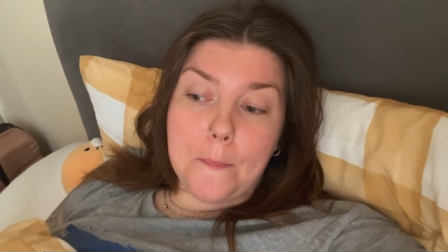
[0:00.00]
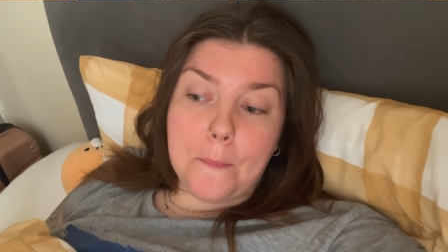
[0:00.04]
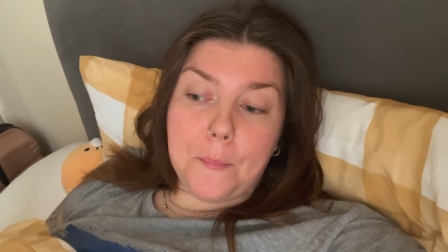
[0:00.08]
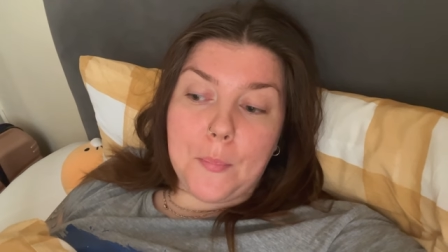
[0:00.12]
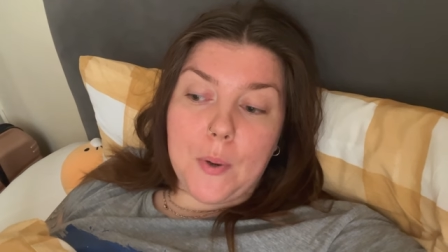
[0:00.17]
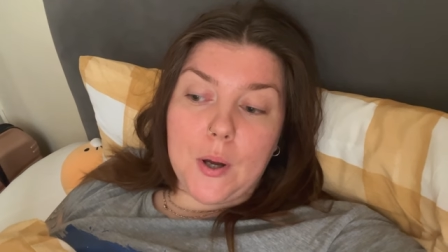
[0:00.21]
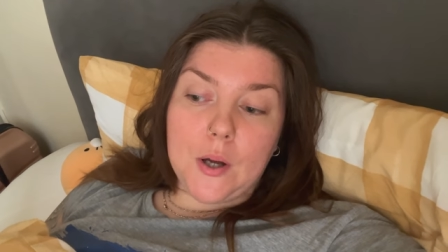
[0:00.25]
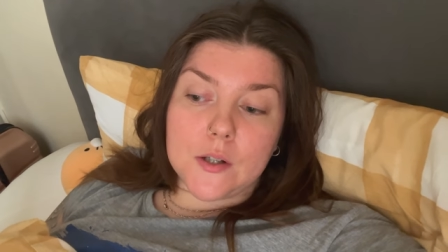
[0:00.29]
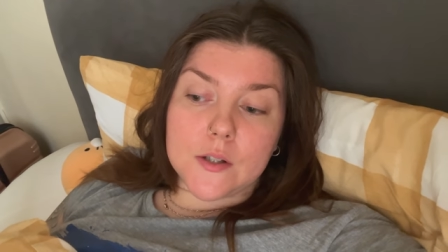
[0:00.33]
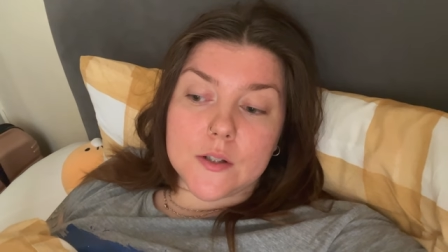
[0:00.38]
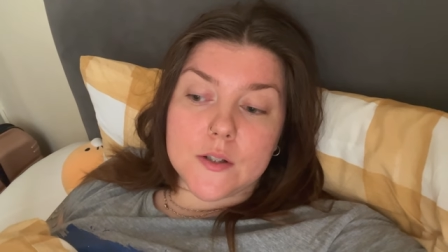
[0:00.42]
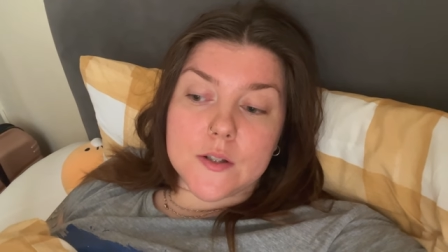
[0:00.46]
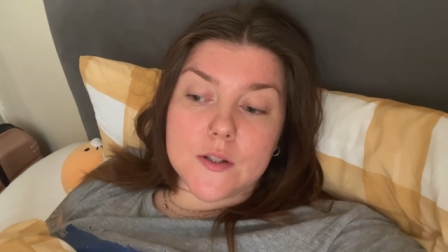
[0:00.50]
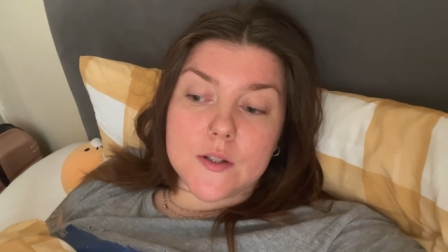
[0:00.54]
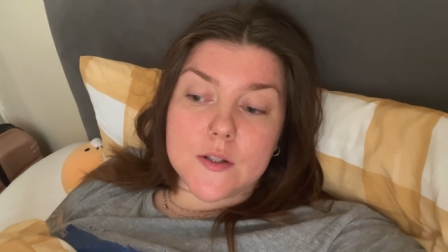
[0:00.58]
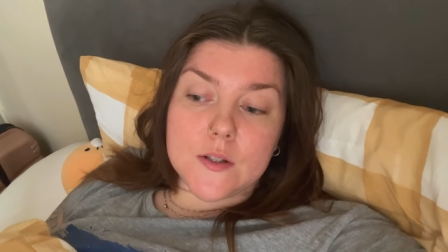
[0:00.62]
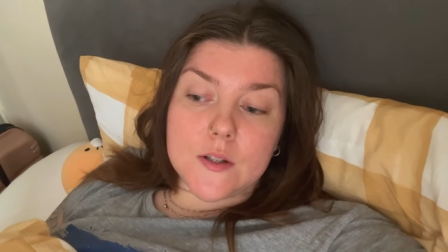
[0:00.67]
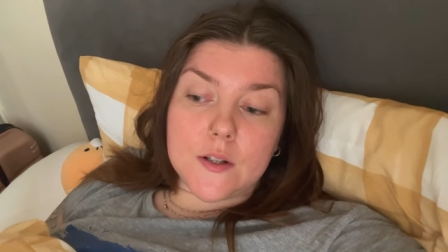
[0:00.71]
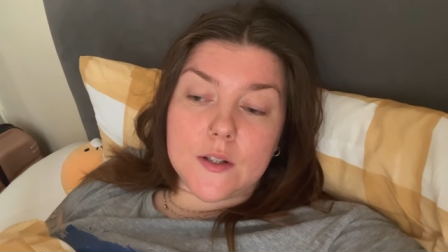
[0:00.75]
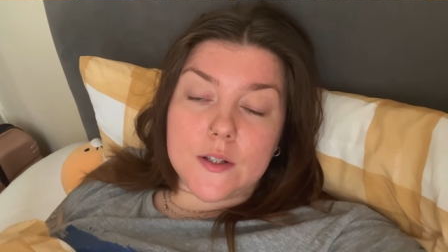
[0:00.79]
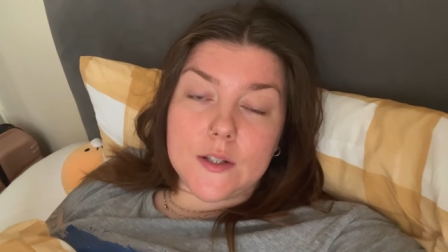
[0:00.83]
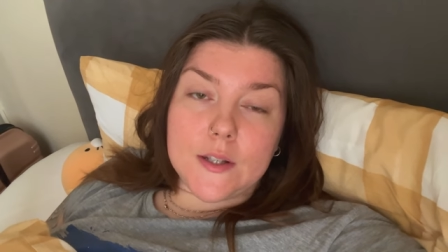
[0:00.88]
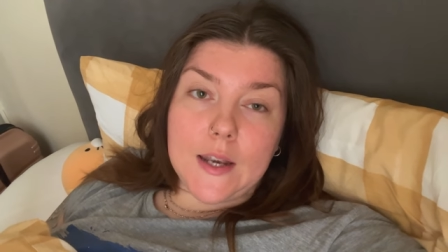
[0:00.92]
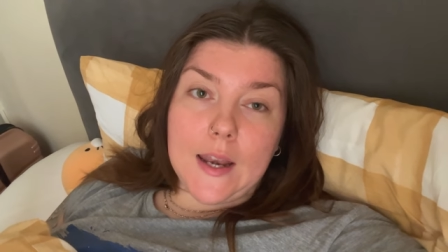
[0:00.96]
but
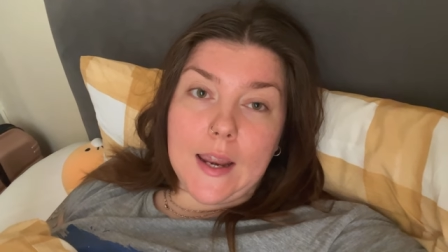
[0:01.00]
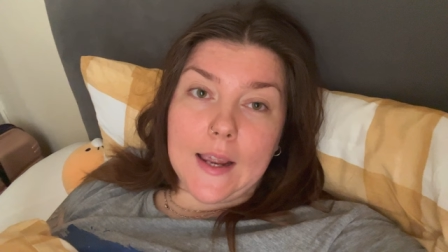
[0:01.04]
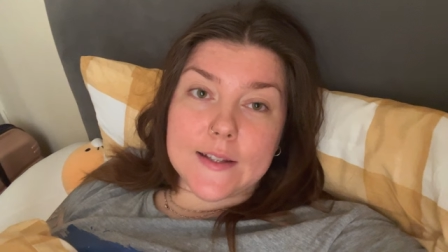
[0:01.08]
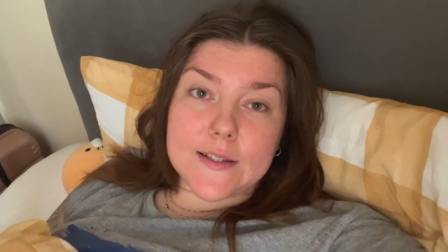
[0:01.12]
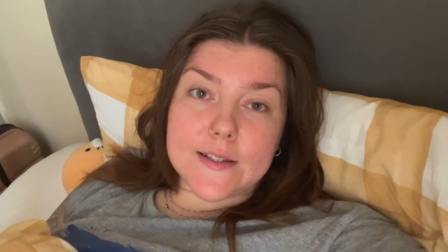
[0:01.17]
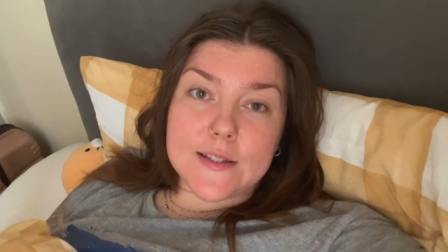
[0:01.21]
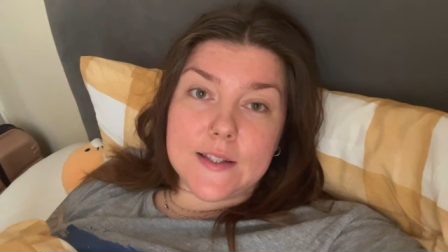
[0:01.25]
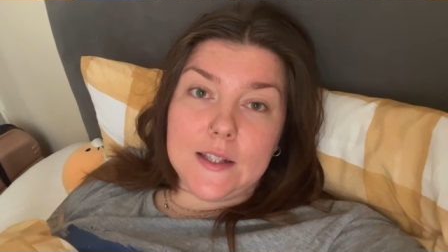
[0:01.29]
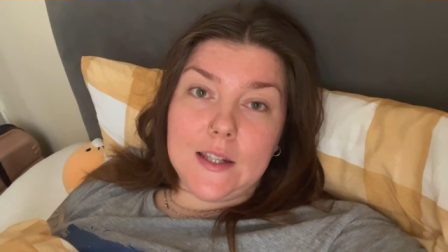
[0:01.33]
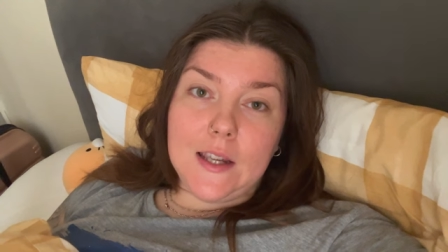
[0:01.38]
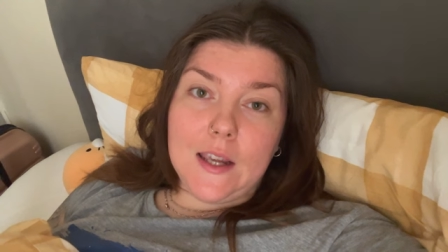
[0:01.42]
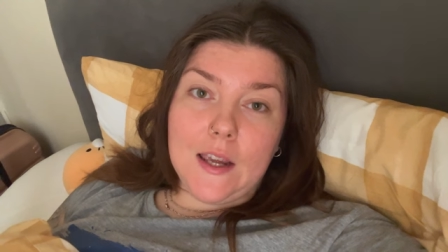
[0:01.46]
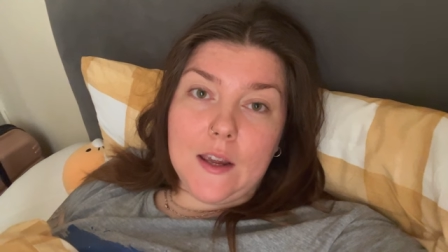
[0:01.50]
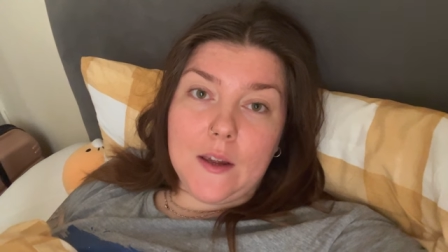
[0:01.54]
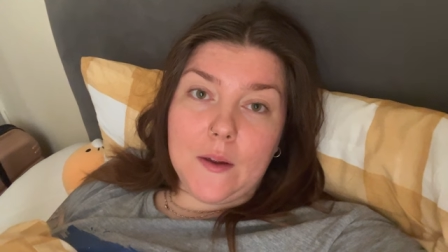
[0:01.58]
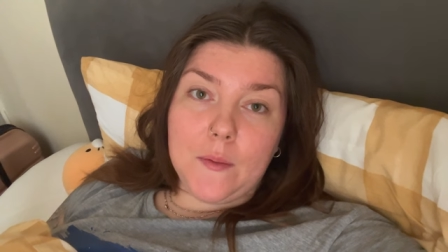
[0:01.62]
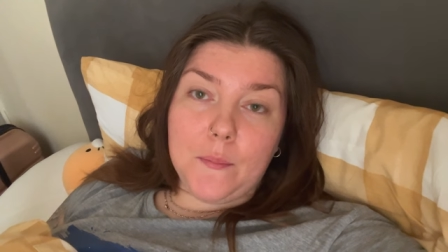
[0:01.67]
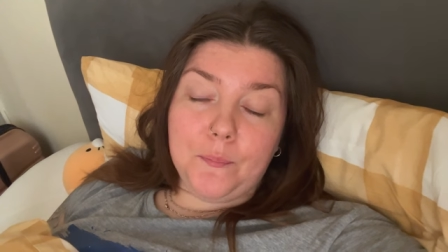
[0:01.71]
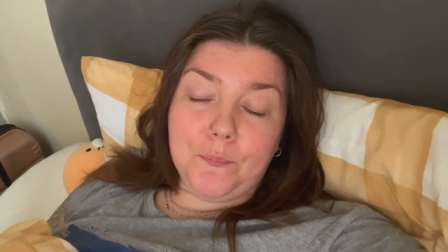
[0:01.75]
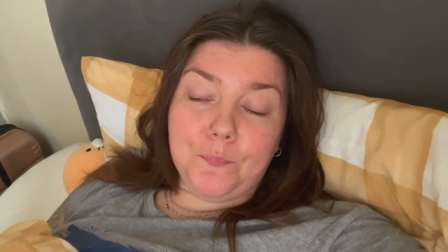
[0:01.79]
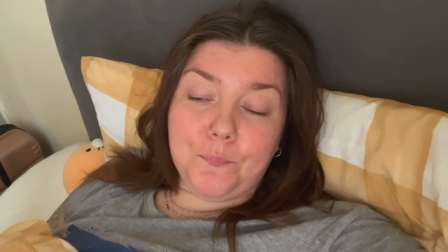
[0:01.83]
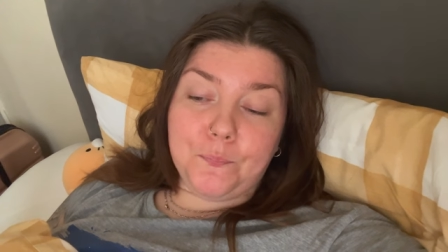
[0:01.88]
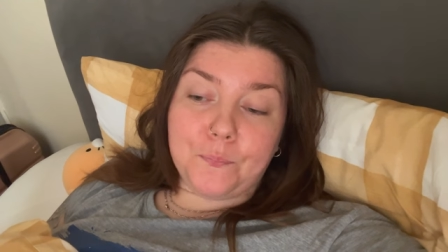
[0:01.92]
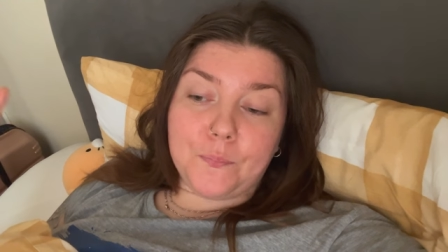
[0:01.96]
next year
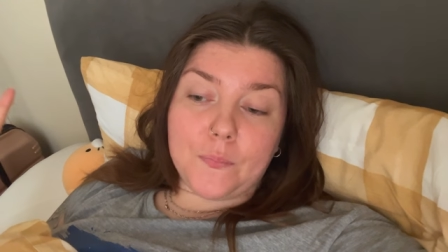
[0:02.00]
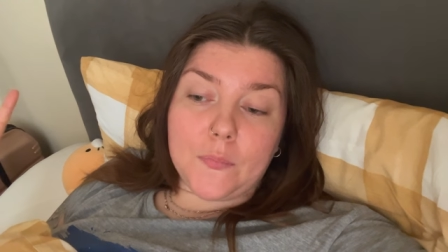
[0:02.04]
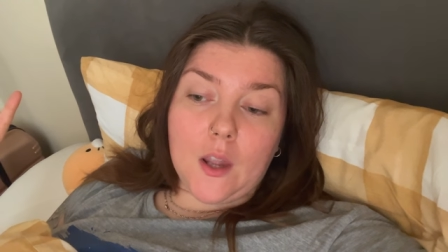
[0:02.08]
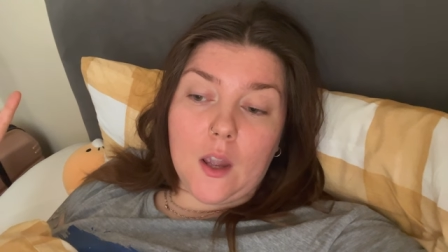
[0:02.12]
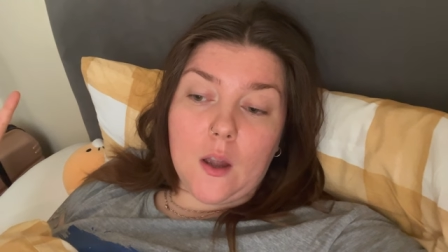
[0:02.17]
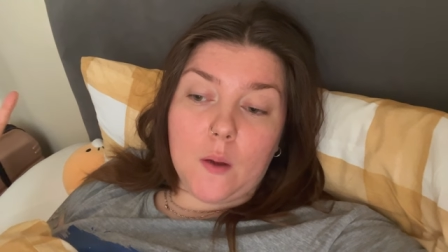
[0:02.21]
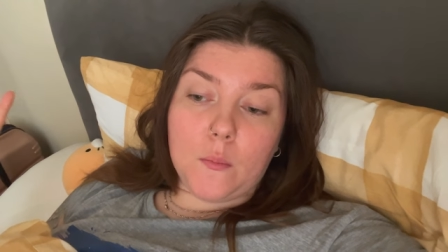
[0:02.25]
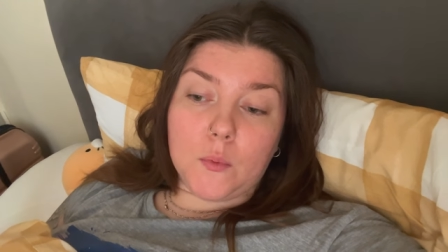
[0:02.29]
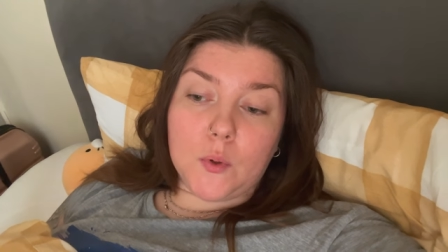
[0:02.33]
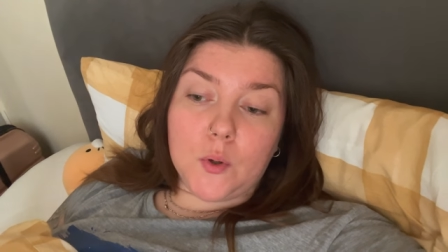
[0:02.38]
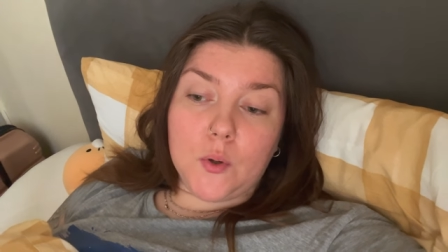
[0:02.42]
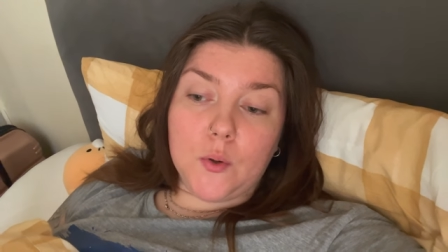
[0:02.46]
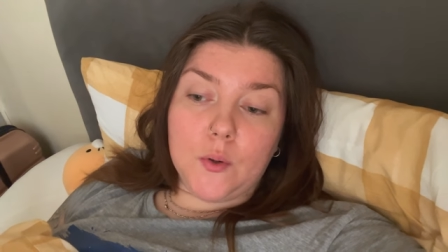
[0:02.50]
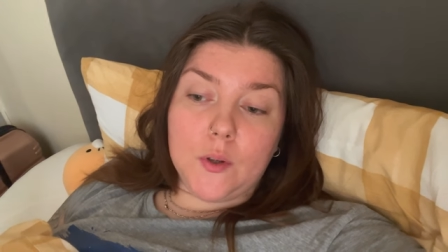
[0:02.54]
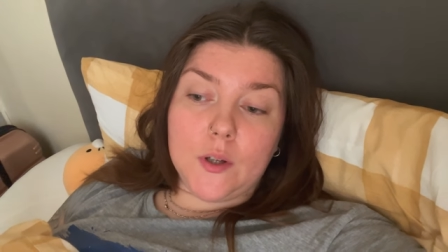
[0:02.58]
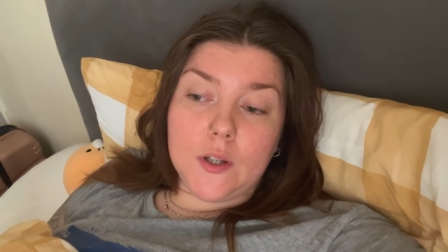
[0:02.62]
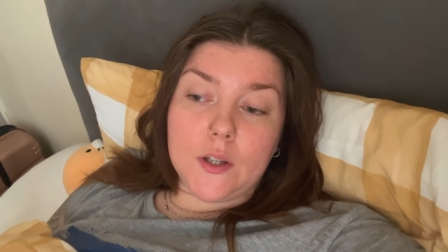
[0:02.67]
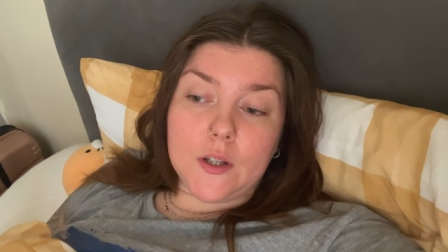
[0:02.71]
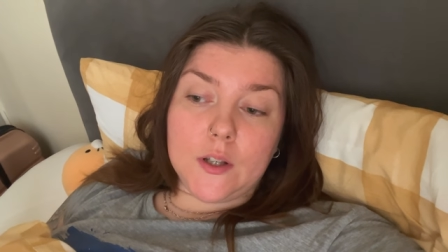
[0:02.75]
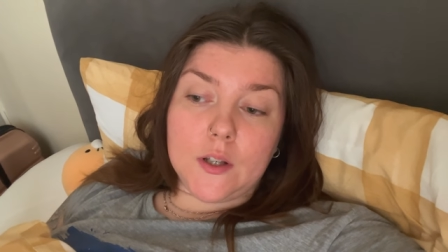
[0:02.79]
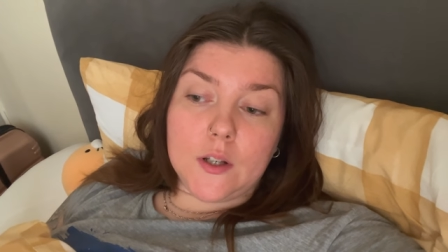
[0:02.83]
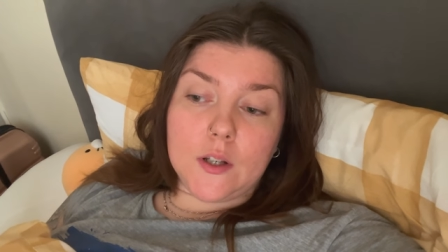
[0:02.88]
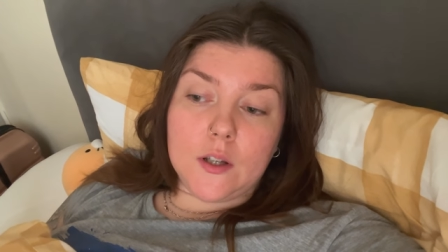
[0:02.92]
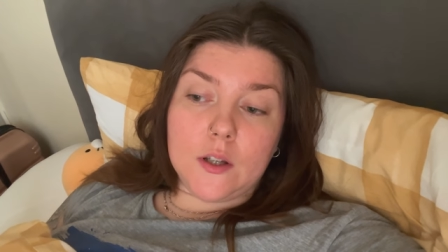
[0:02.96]
I'm
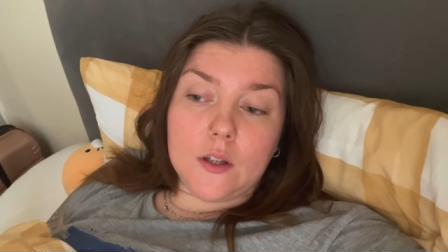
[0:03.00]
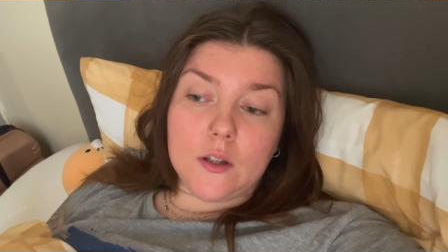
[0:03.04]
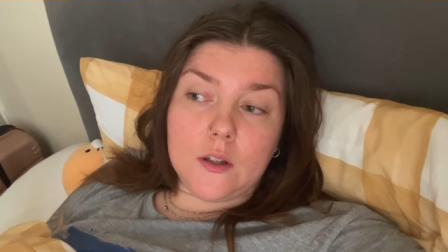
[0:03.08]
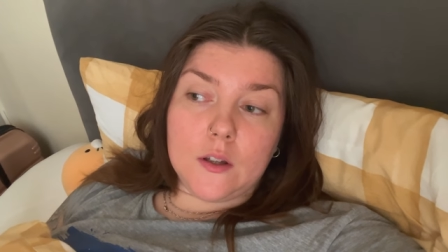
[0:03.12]
going